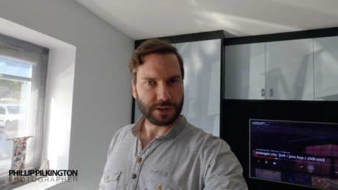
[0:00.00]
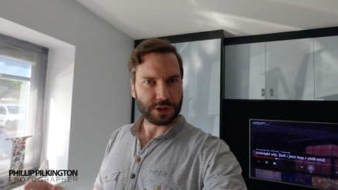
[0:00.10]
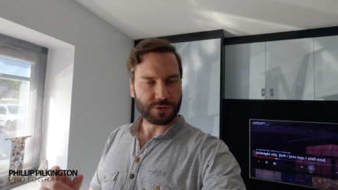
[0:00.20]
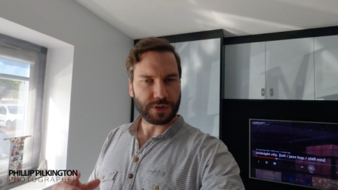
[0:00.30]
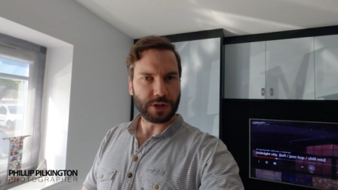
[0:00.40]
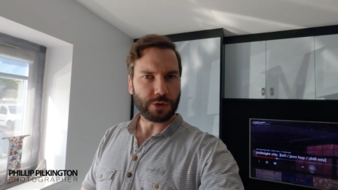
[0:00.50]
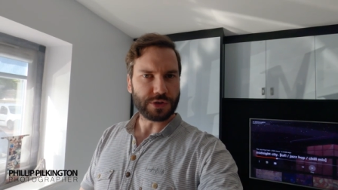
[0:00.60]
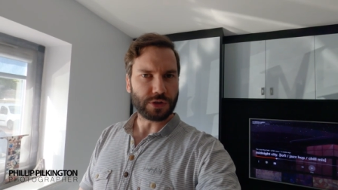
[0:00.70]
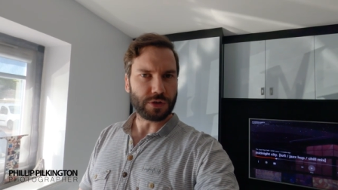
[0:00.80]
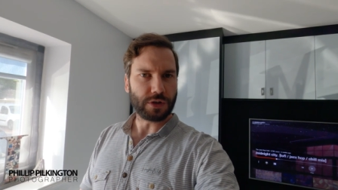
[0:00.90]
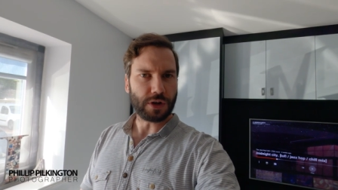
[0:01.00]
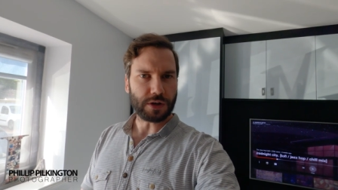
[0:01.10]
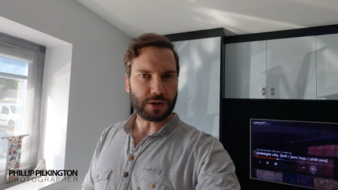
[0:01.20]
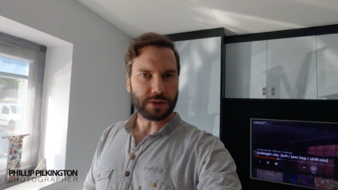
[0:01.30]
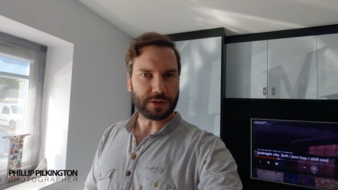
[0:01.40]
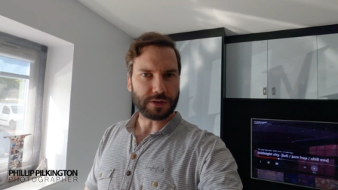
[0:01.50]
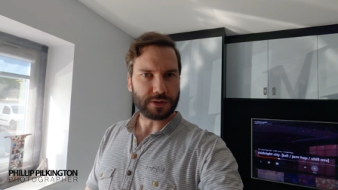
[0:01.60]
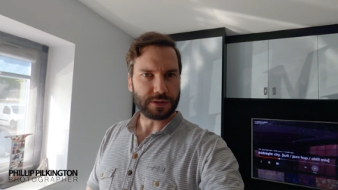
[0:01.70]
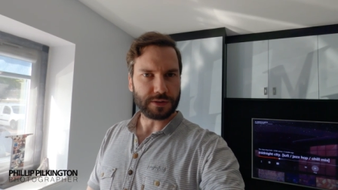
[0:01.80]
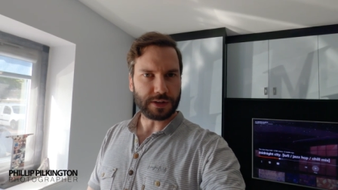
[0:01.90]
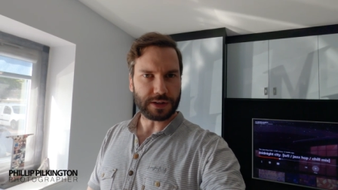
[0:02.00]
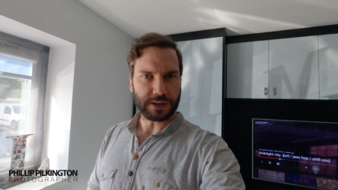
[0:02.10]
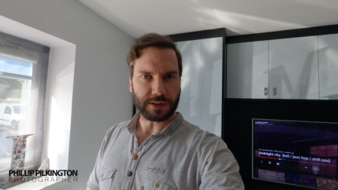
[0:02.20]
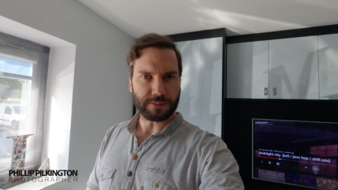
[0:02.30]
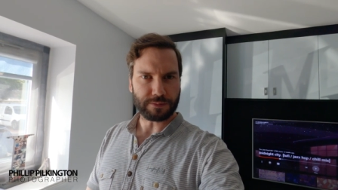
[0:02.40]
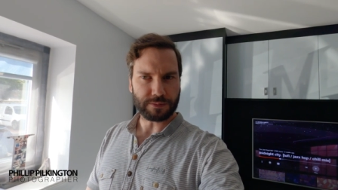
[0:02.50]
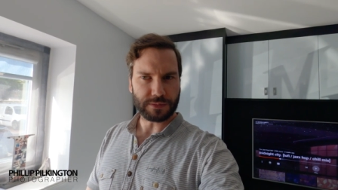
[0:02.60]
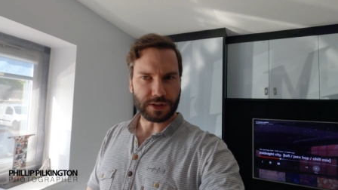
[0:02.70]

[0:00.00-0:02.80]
This video is done on um,